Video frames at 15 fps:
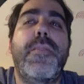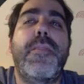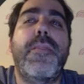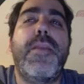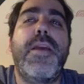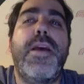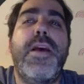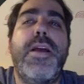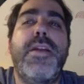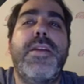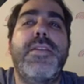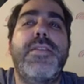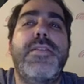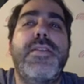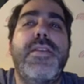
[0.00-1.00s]
and
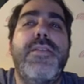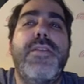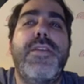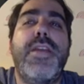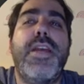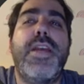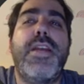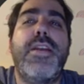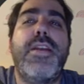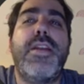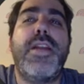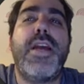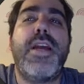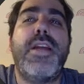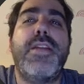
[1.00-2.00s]
7, 8,
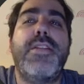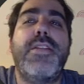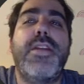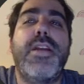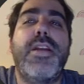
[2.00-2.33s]
9, 10,